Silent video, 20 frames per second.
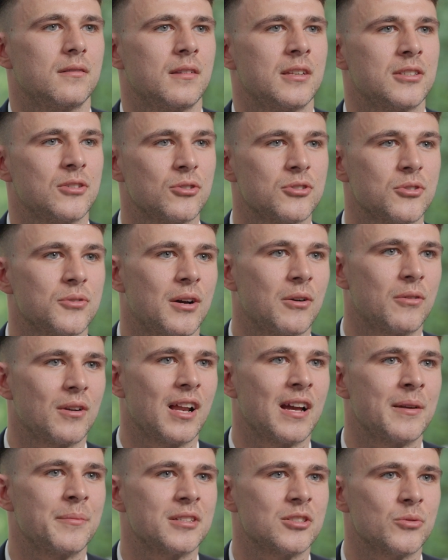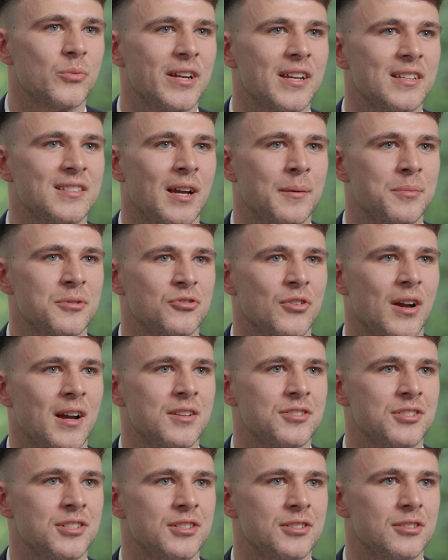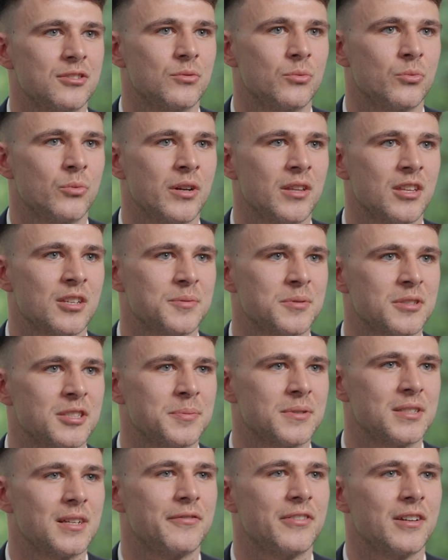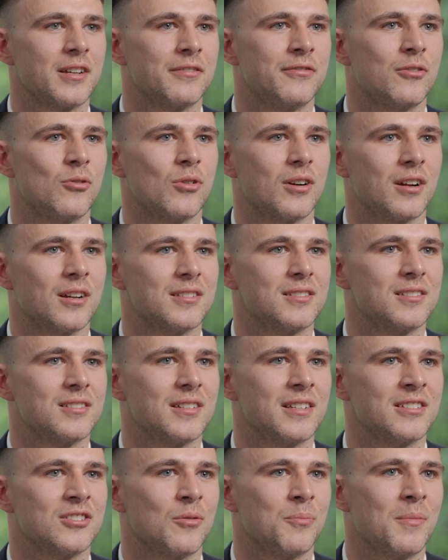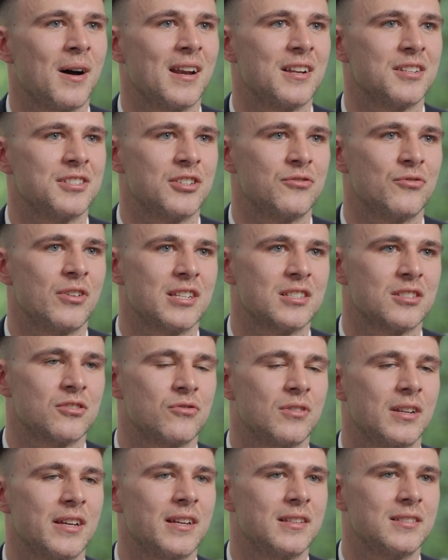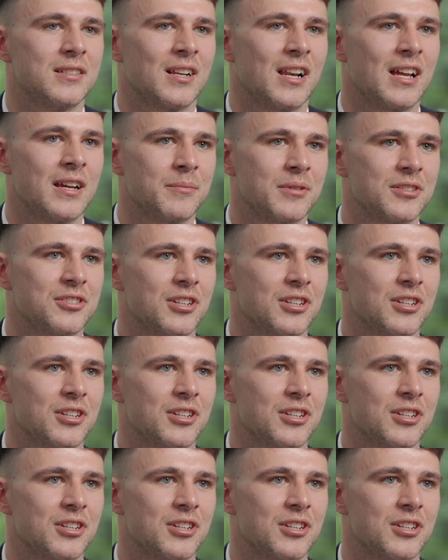There's also now climate-aware type strategies, where the specific focus is on managing risks related to climate